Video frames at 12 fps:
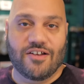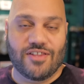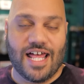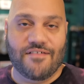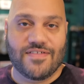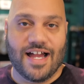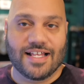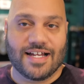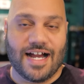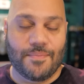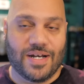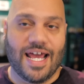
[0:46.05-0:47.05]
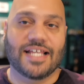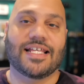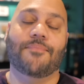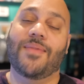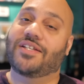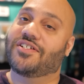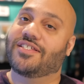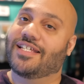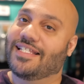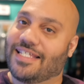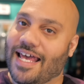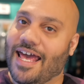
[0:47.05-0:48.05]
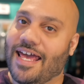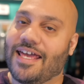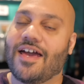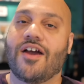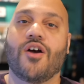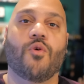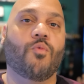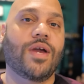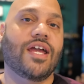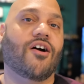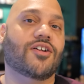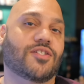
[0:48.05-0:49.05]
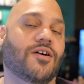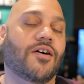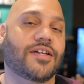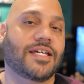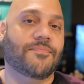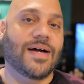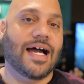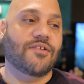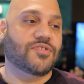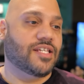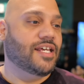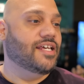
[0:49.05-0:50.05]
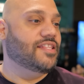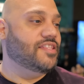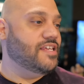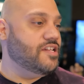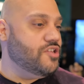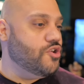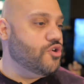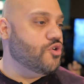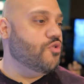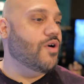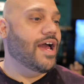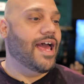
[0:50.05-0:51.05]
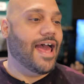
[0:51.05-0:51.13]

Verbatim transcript: GearLive.com, and as I mentioned today, we are talking about the new